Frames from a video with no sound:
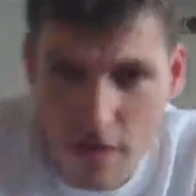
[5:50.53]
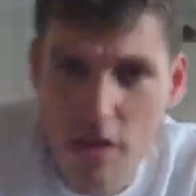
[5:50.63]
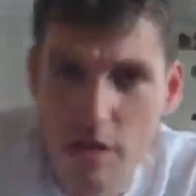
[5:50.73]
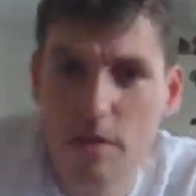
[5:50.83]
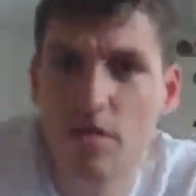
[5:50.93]

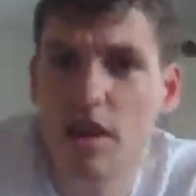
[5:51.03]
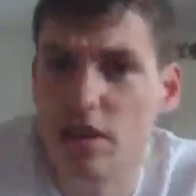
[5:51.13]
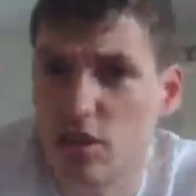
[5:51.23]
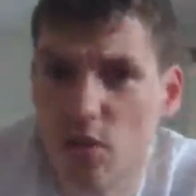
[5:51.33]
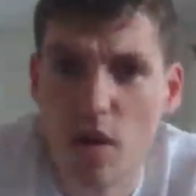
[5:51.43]
only been
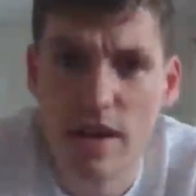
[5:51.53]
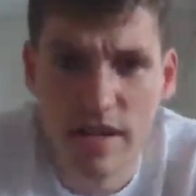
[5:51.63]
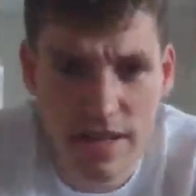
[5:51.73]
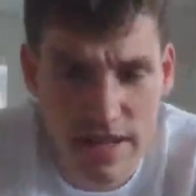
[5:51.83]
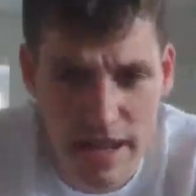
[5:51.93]
right
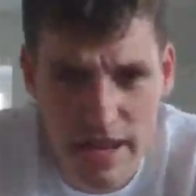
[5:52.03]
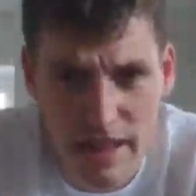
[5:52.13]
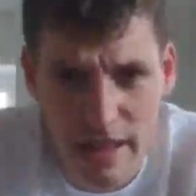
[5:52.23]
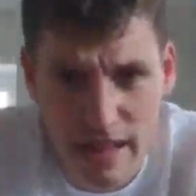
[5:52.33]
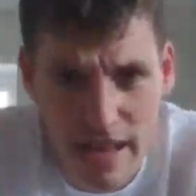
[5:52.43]
twice
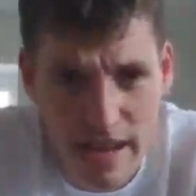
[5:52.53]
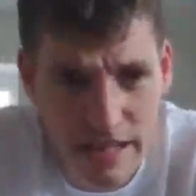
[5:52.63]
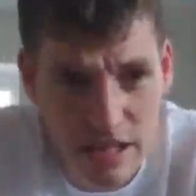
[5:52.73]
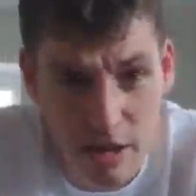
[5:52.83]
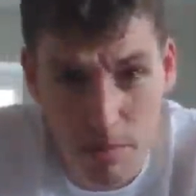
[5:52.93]
in the
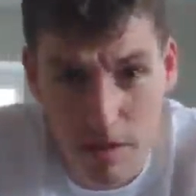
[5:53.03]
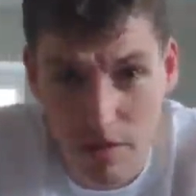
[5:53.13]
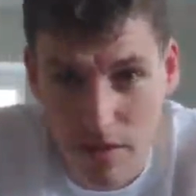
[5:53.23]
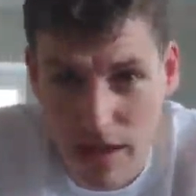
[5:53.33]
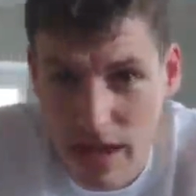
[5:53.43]
last couple
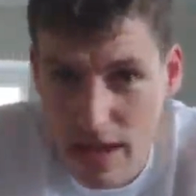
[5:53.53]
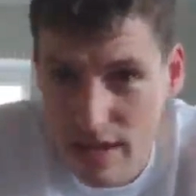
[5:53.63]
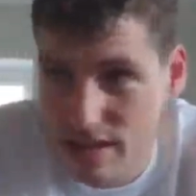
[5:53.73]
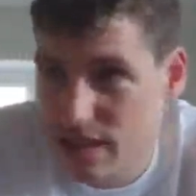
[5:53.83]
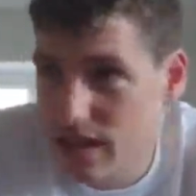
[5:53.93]
of
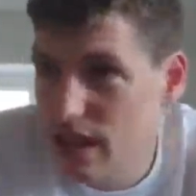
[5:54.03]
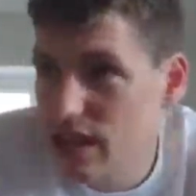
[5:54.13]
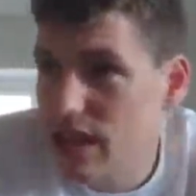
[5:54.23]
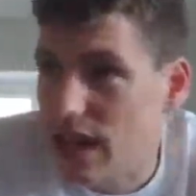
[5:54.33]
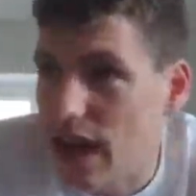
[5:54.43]
years.
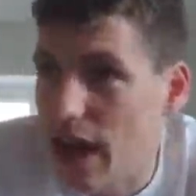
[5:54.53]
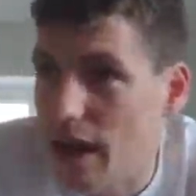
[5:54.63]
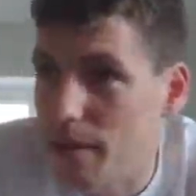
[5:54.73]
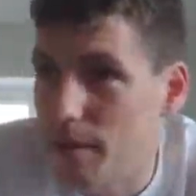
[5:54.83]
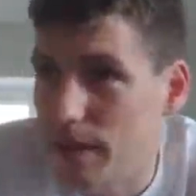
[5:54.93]

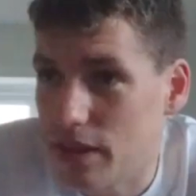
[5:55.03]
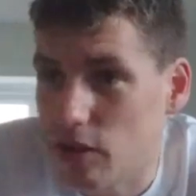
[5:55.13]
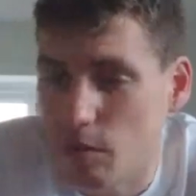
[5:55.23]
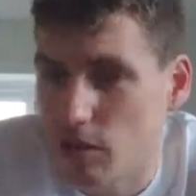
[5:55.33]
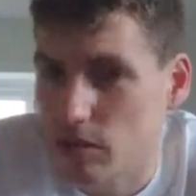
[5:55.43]
They
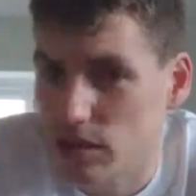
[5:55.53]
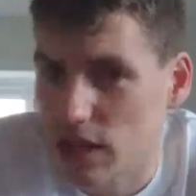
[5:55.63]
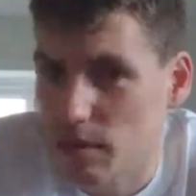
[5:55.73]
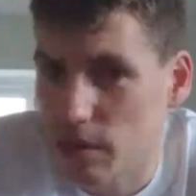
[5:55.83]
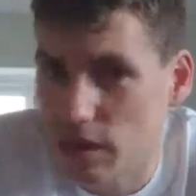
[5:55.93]
got
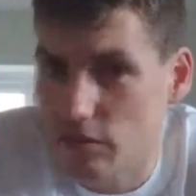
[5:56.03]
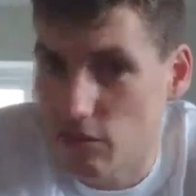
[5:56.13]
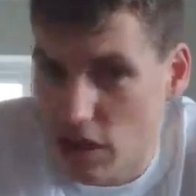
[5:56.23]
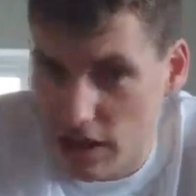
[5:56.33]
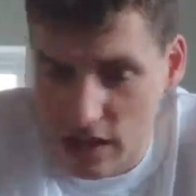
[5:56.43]
Monzelmala
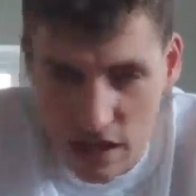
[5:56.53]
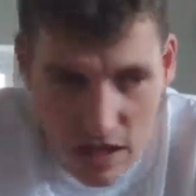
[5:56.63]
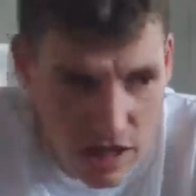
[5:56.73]
right.